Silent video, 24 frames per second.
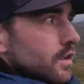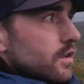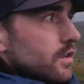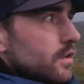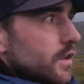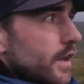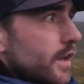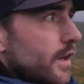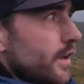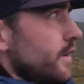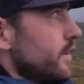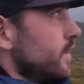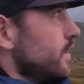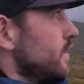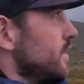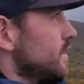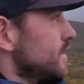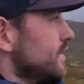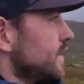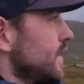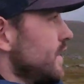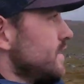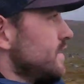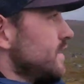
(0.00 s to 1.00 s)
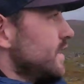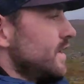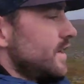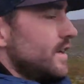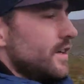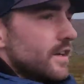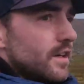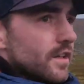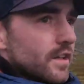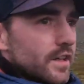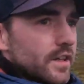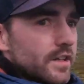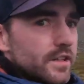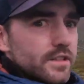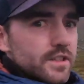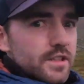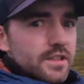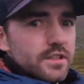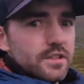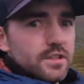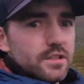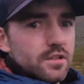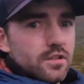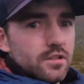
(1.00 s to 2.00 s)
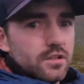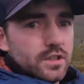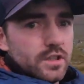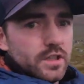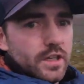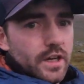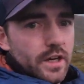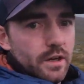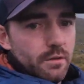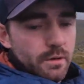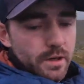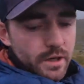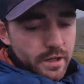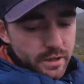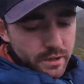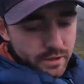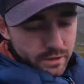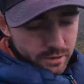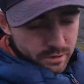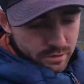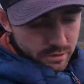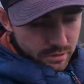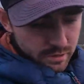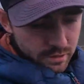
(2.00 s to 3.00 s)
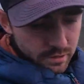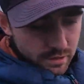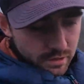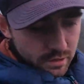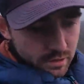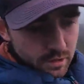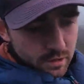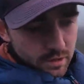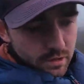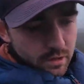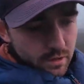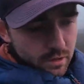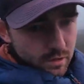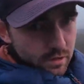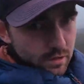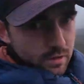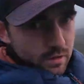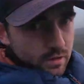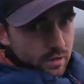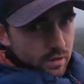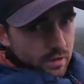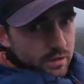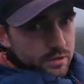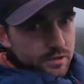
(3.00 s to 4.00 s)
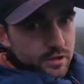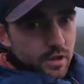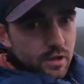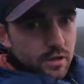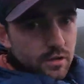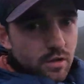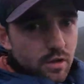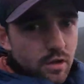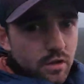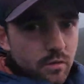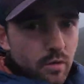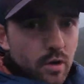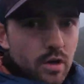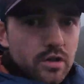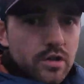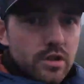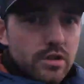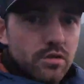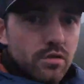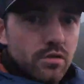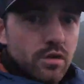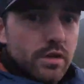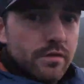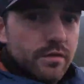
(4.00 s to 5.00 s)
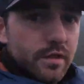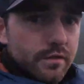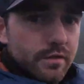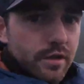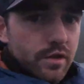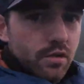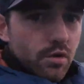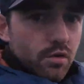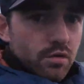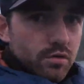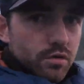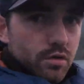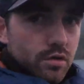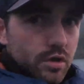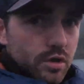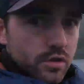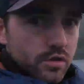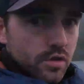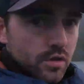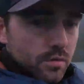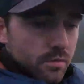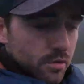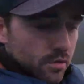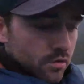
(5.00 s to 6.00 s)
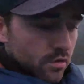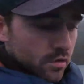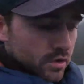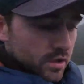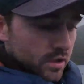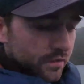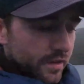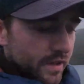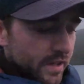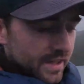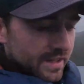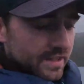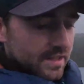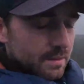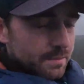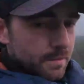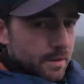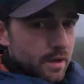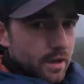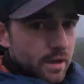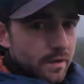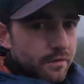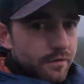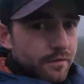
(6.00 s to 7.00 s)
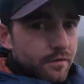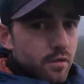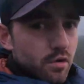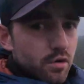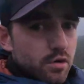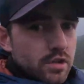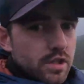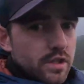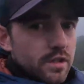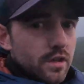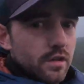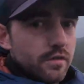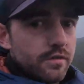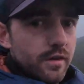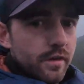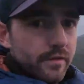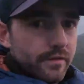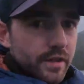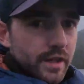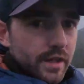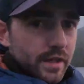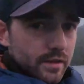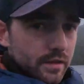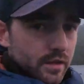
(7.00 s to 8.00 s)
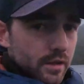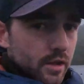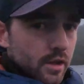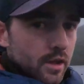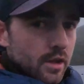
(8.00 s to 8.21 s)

yeah, nice area I like, just good to get away. Still a lot of work to do, even if I don't do the 2 Munros. I think it's about a 14 or 15